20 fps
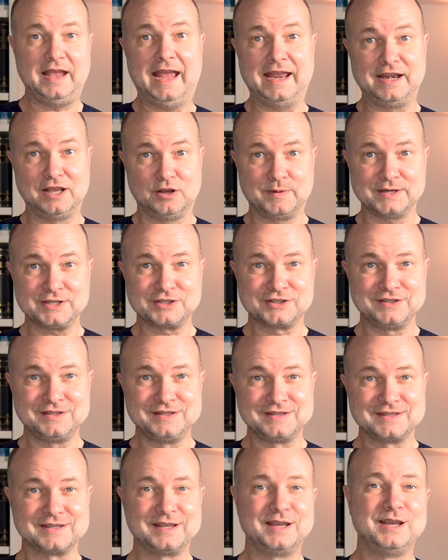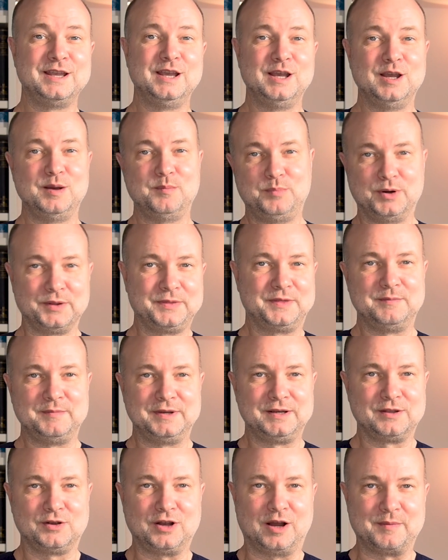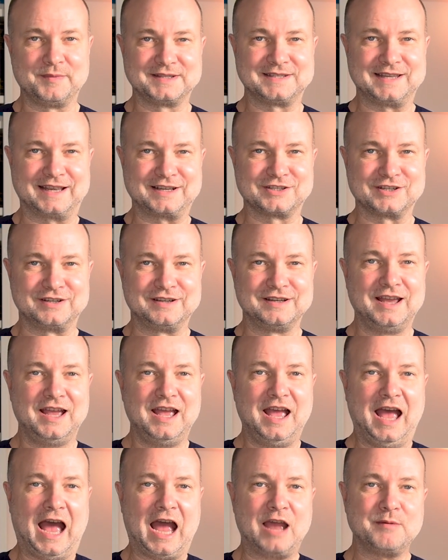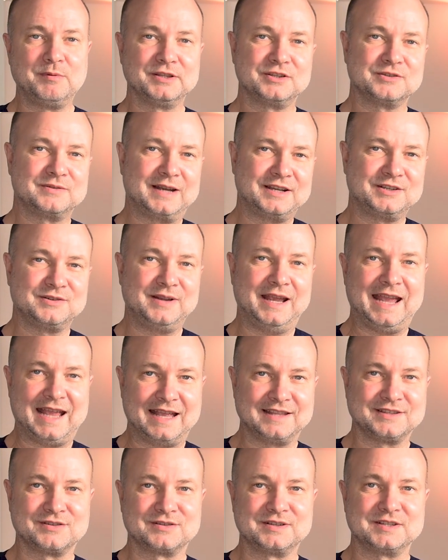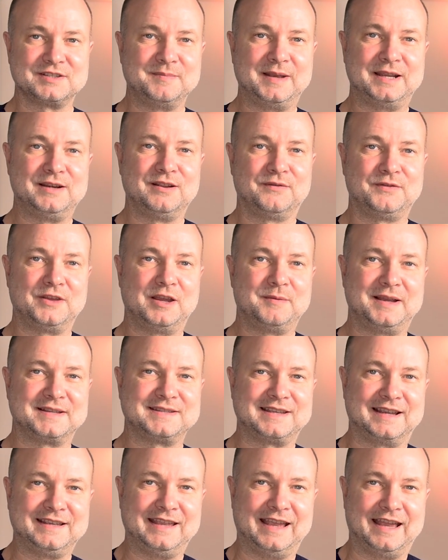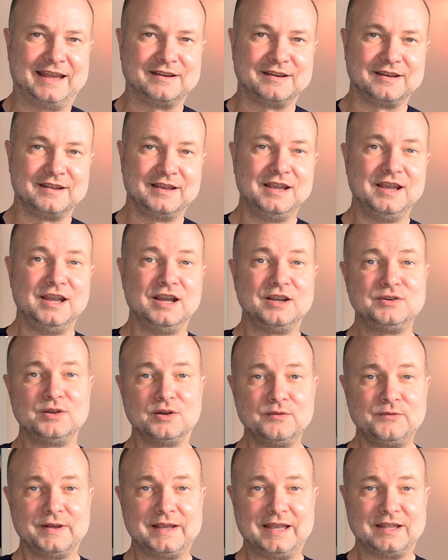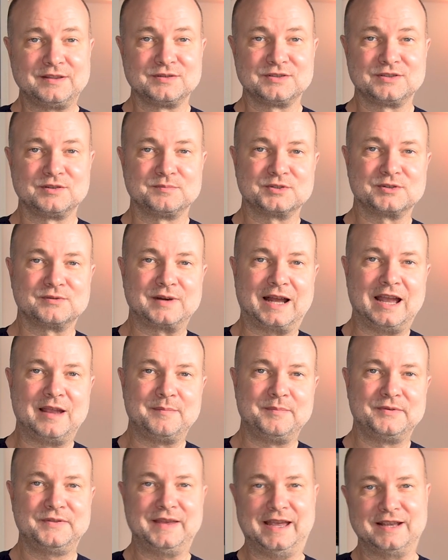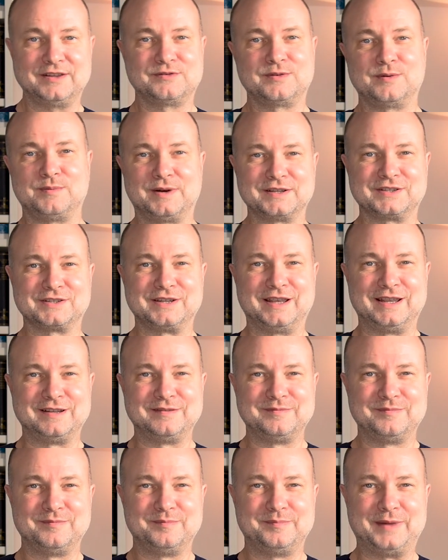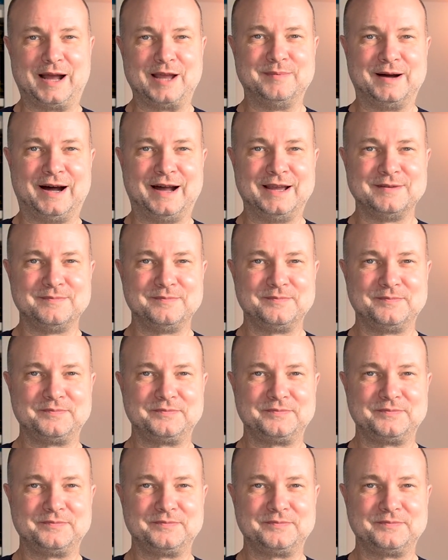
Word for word: Any questions? Put them in the comment section. I will try to answer as many of them as I can. Don't forget to subscribe. Thanks for watching. Bye bye.